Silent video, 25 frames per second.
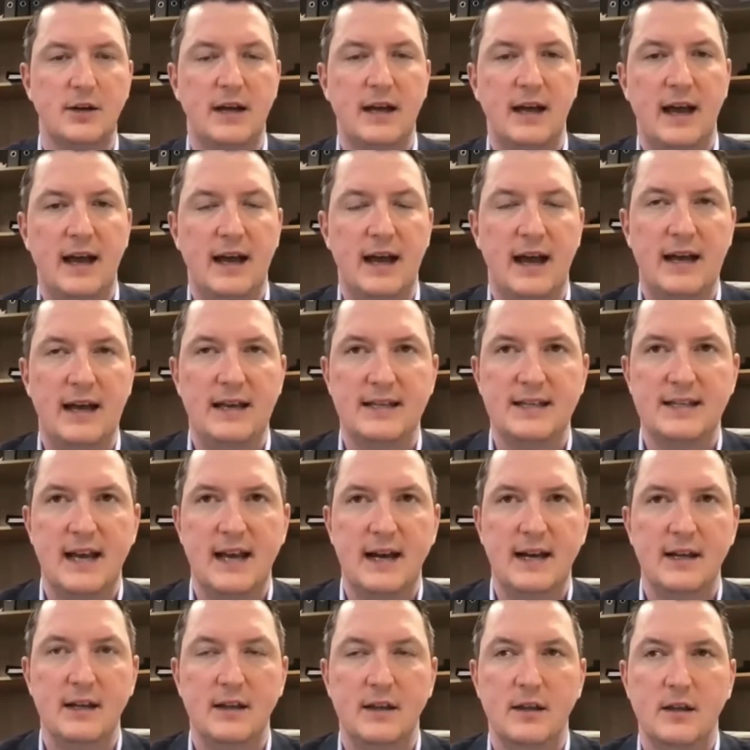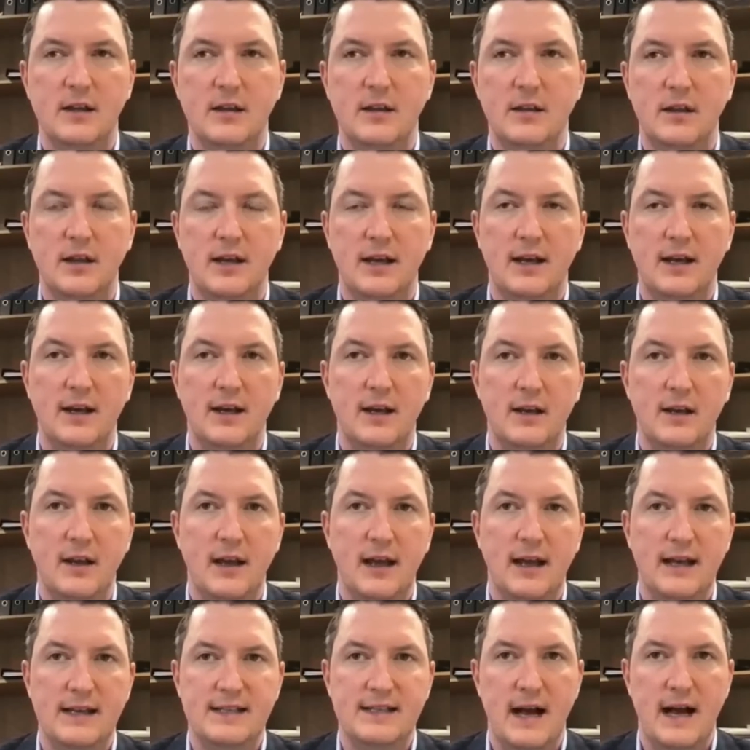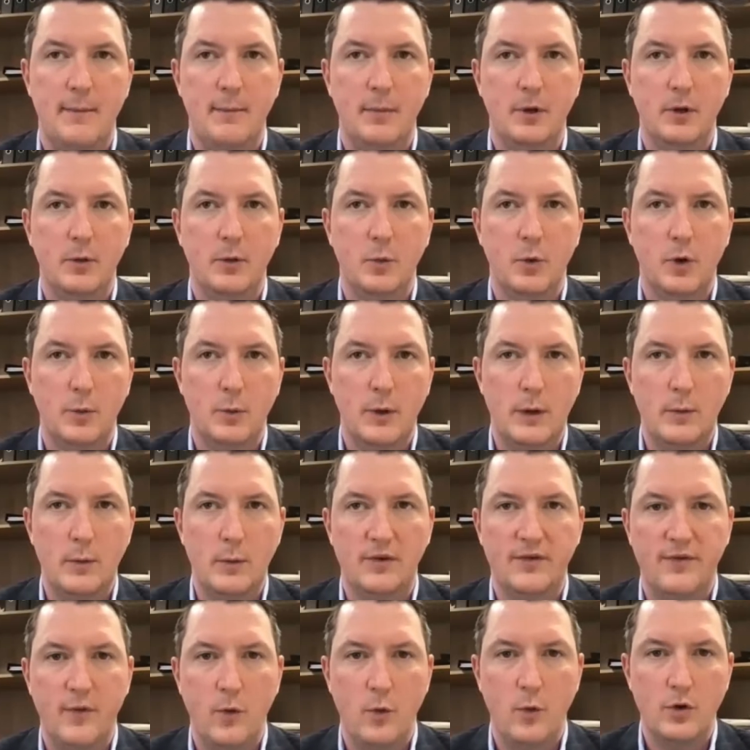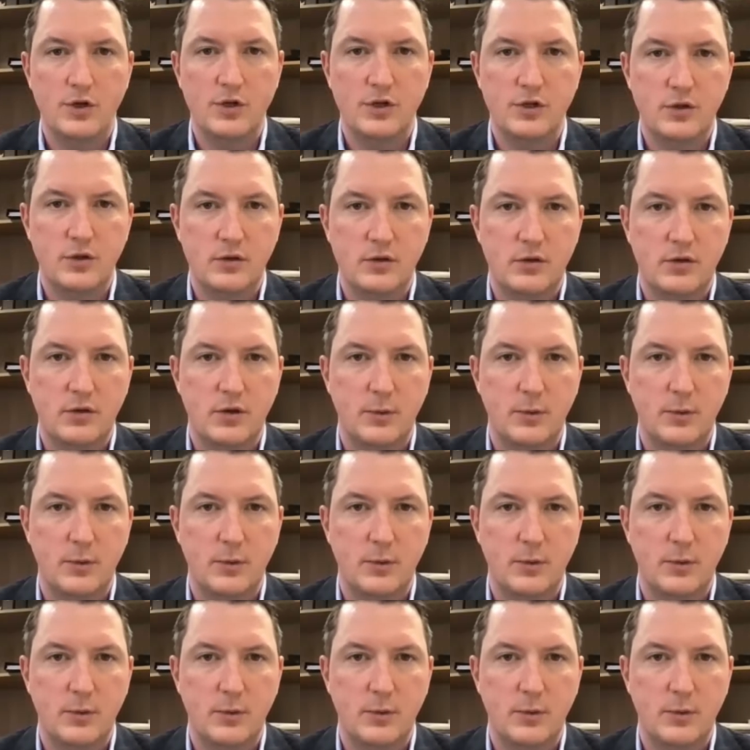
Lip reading: I cited the example where we were forced